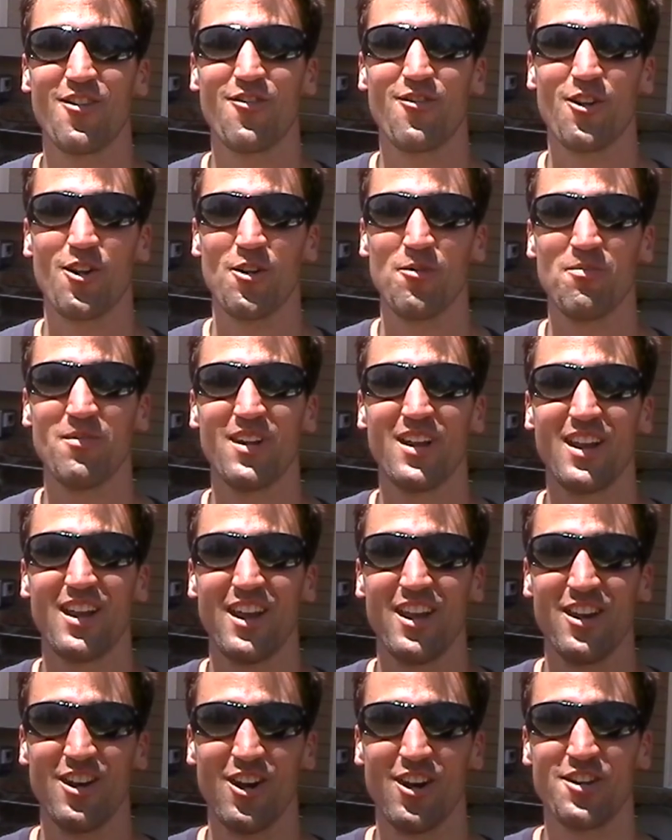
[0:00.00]
from
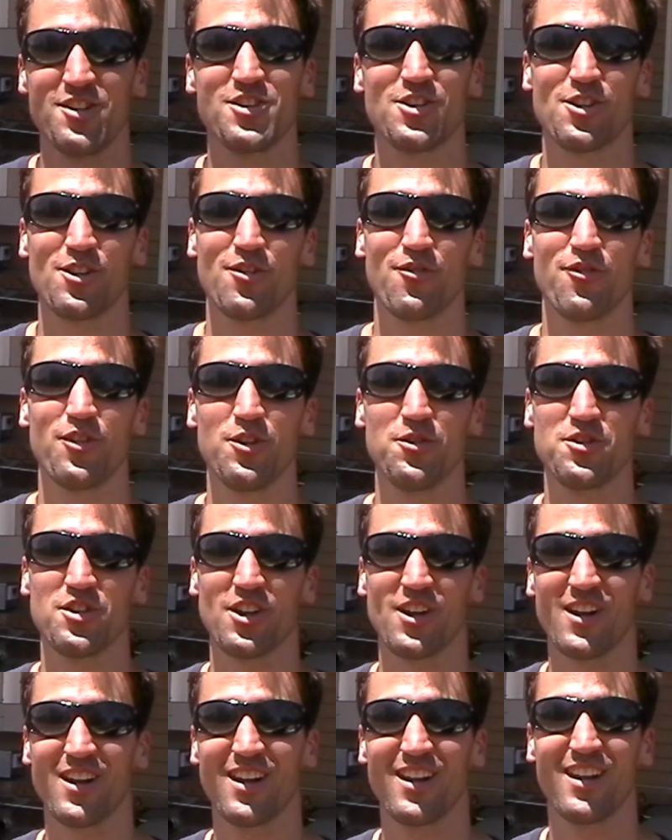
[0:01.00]
an uncertain
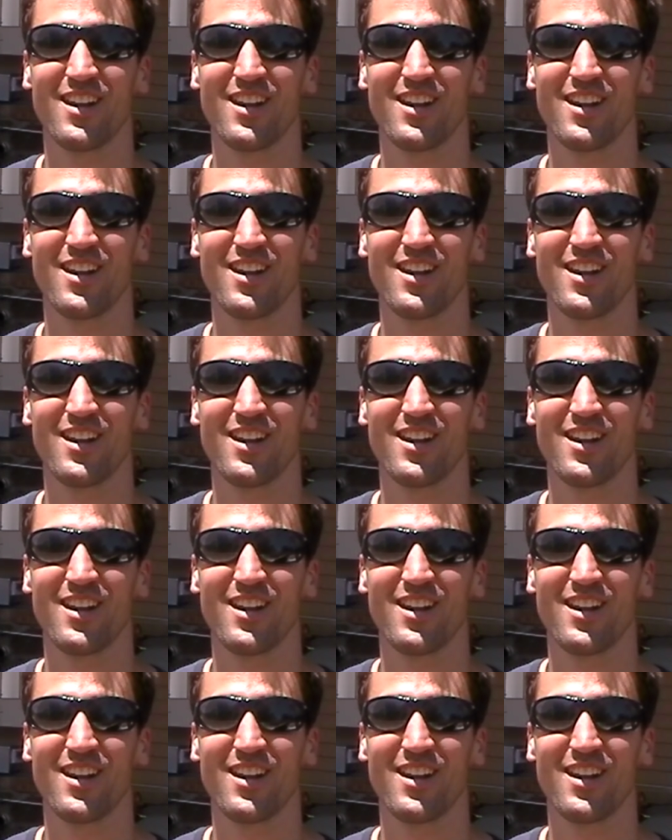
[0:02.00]
future.